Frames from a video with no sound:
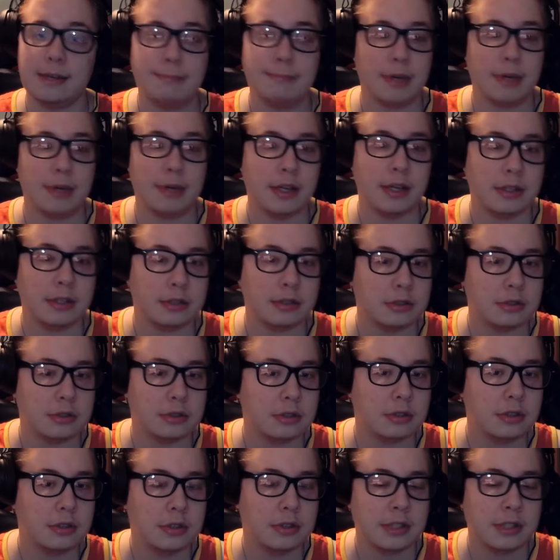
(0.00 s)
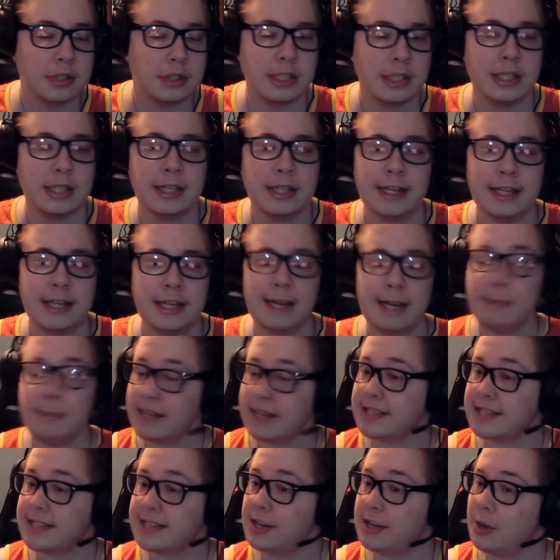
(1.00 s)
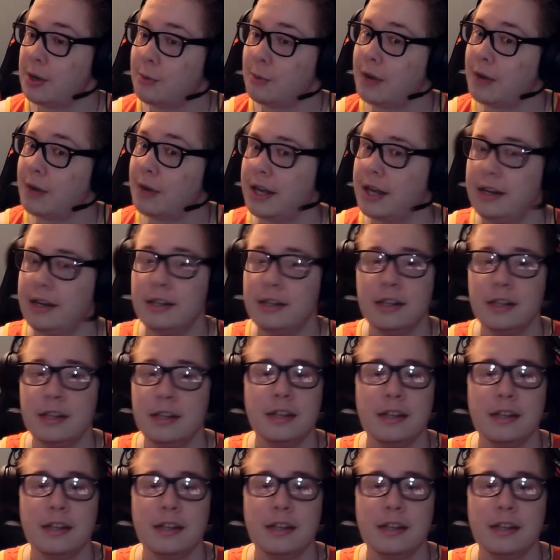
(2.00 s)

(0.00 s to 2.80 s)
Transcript: but... maybe it's a new one.